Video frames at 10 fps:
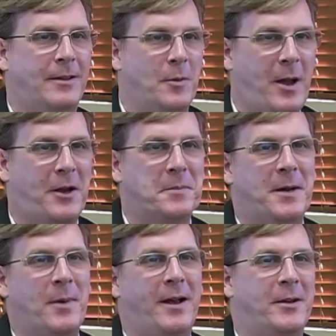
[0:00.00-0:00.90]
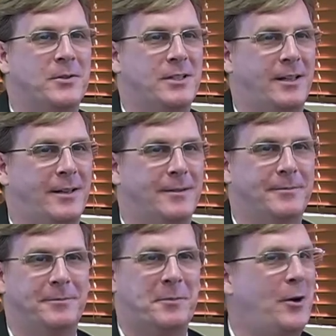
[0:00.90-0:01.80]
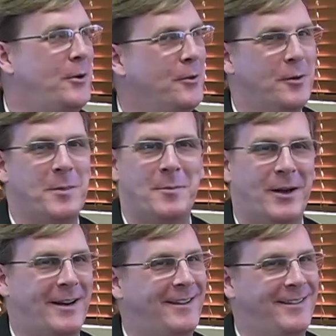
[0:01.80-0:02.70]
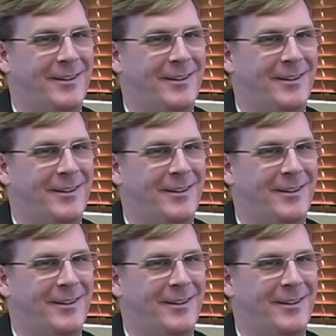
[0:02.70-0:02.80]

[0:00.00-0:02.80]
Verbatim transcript: In the back of my mind, I was thinking, better you than me, buddy.